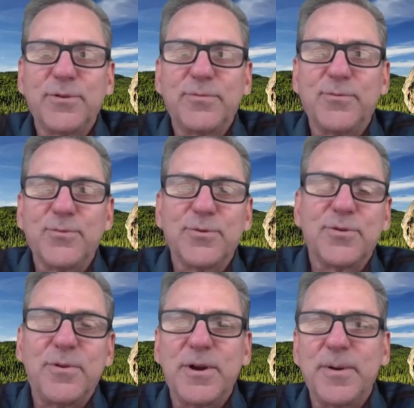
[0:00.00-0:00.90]

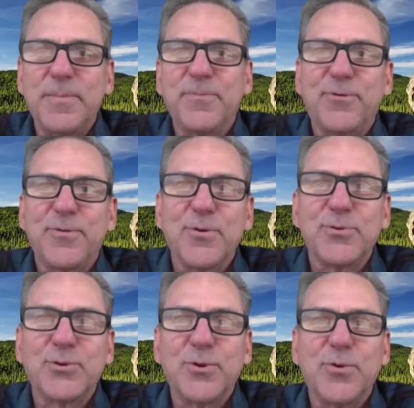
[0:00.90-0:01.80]
for
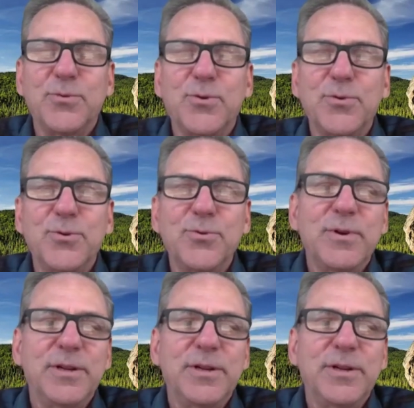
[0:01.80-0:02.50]
those who don't know you,